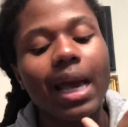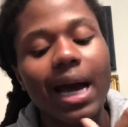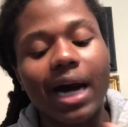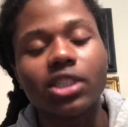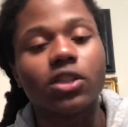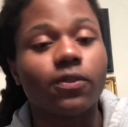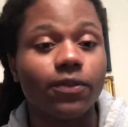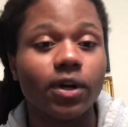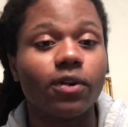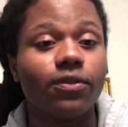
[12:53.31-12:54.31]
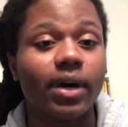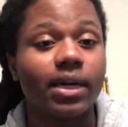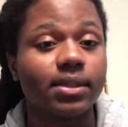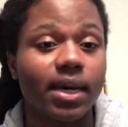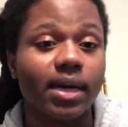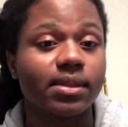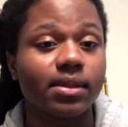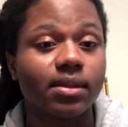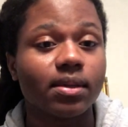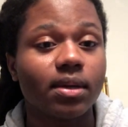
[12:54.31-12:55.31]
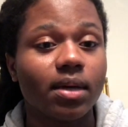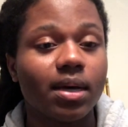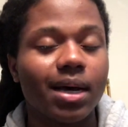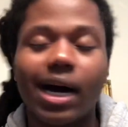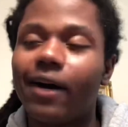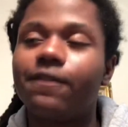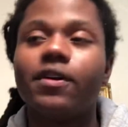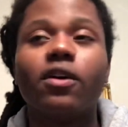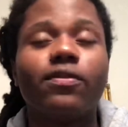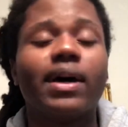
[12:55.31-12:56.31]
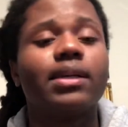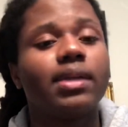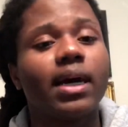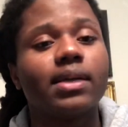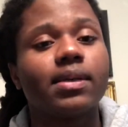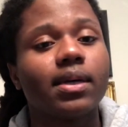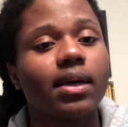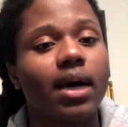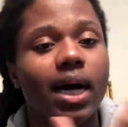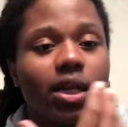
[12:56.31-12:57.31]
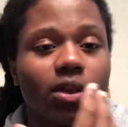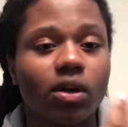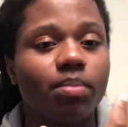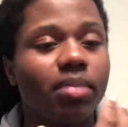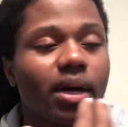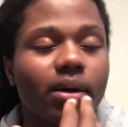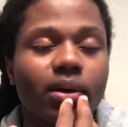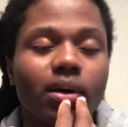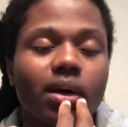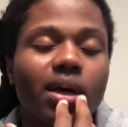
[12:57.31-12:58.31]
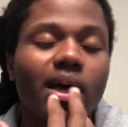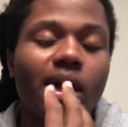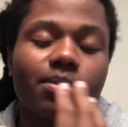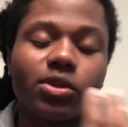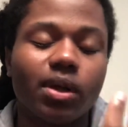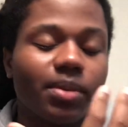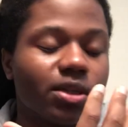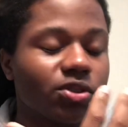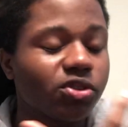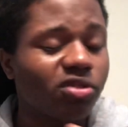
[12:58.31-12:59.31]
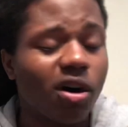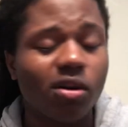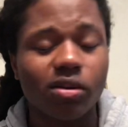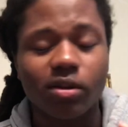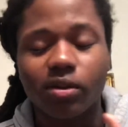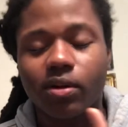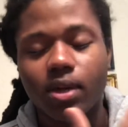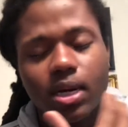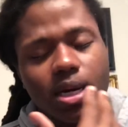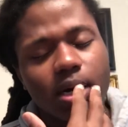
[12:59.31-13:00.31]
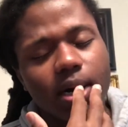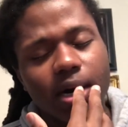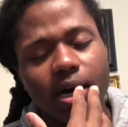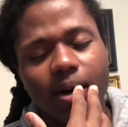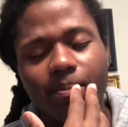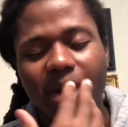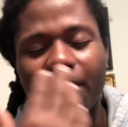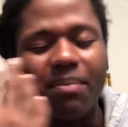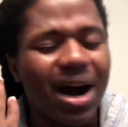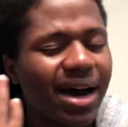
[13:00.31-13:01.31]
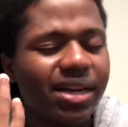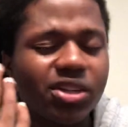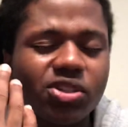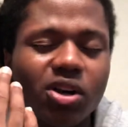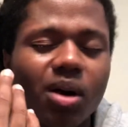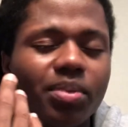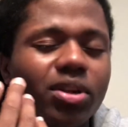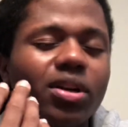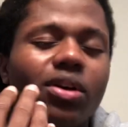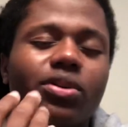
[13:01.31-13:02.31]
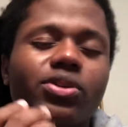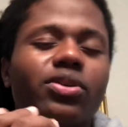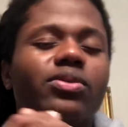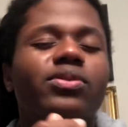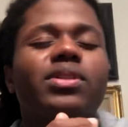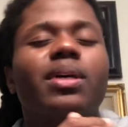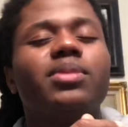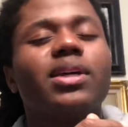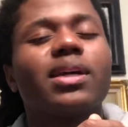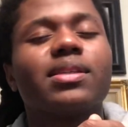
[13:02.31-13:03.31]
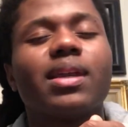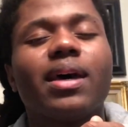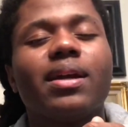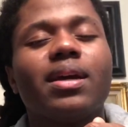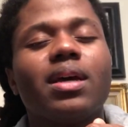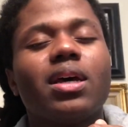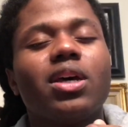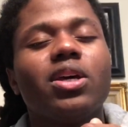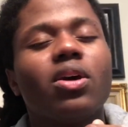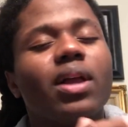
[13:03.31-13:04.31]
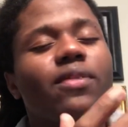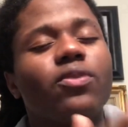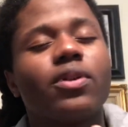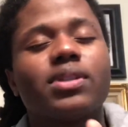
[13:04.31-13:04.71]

I just feel fantastic. I feel fantastic. I look better. I'm getting stronger. My mind is sharper. There's certain subjects that, like for